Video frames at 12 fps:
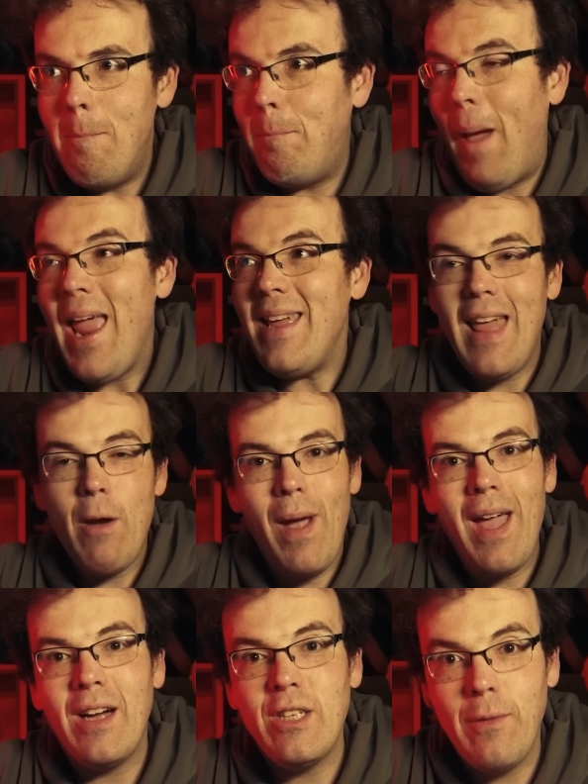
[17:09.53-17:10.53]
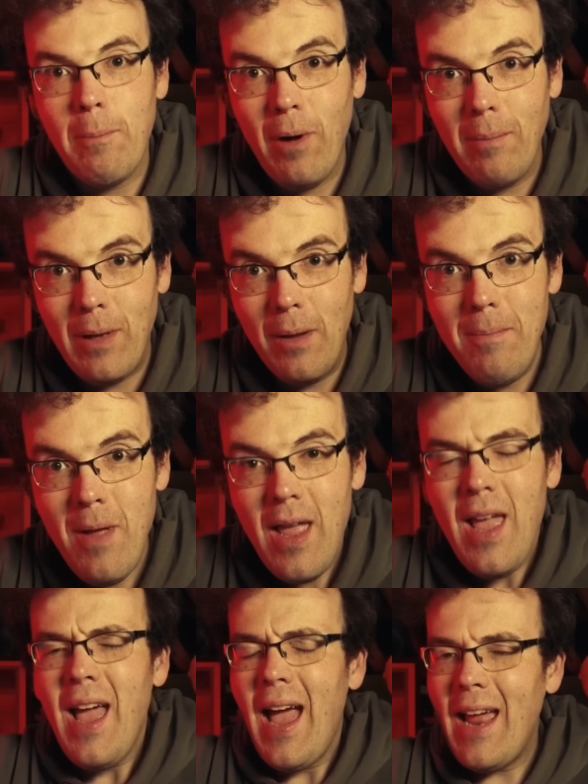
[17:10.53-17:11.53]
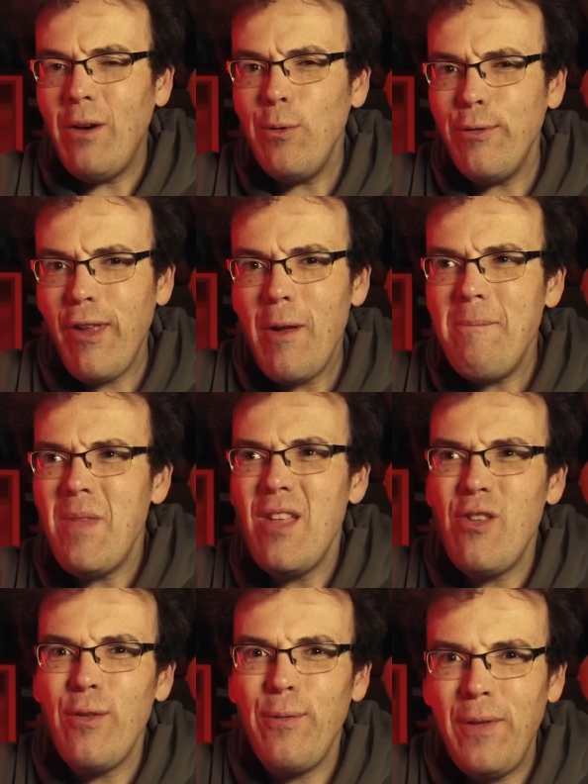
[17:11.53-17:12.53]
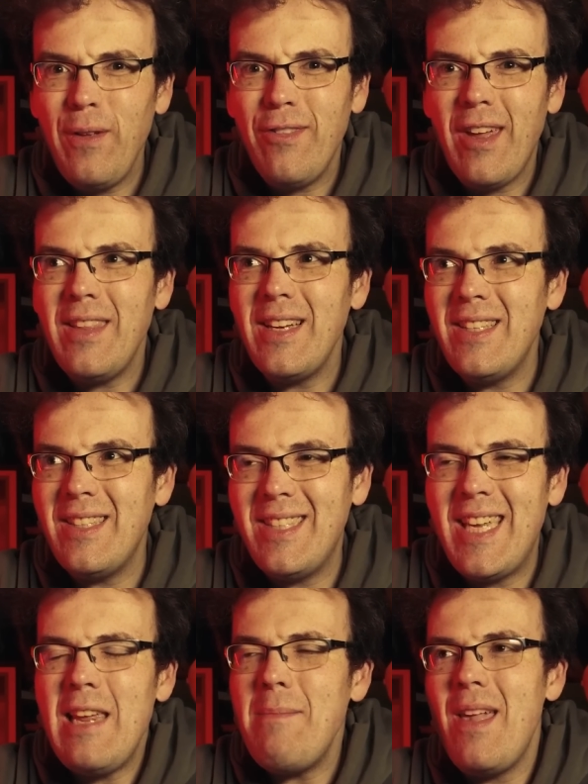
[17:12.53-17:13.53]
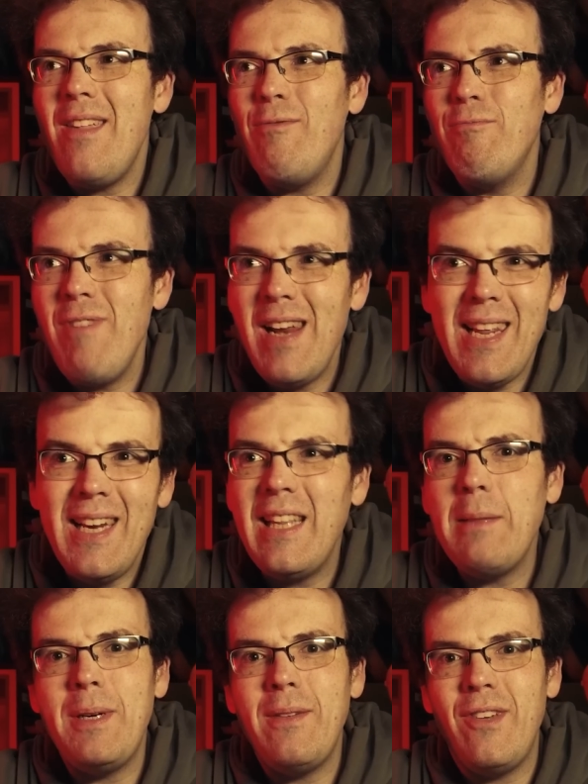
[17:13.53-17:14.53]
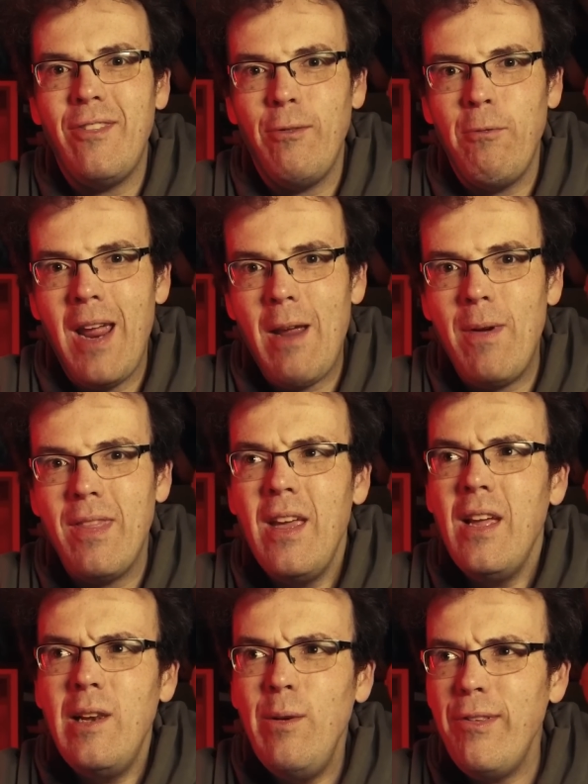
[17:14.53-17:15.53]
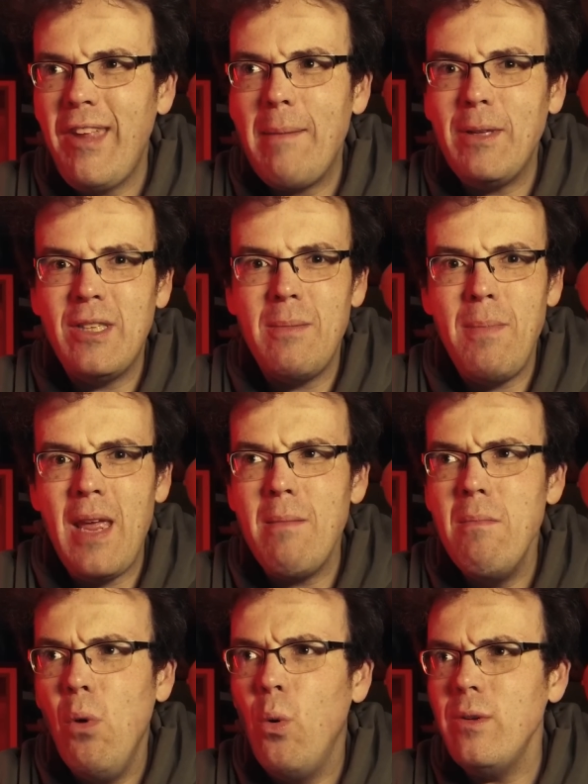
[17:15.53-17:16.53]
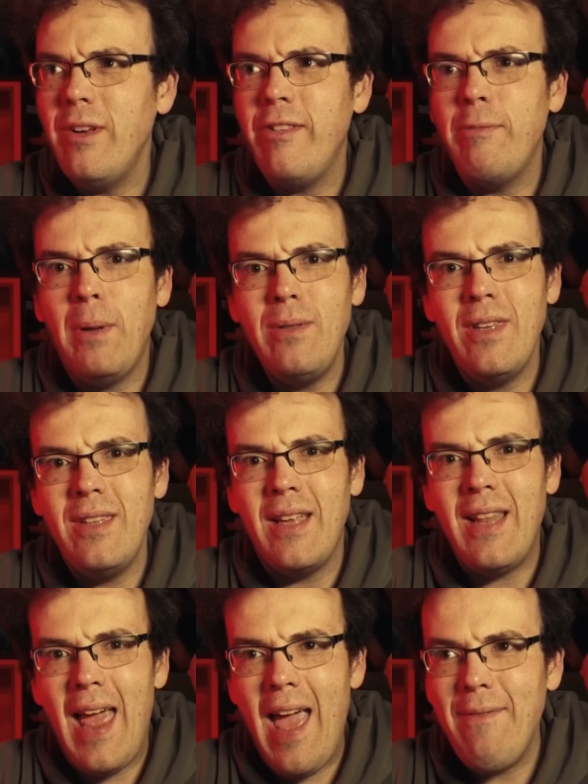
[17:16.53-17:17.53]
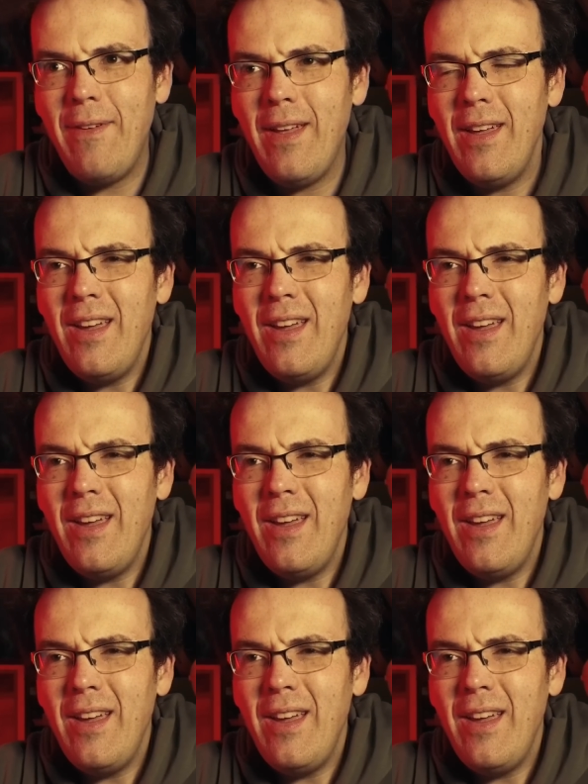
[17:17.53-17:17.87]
pay their way out of a problem. And also, it just feels like the team is really in a little bit of disarray, with Lewis Hamilton being more despondent than ever,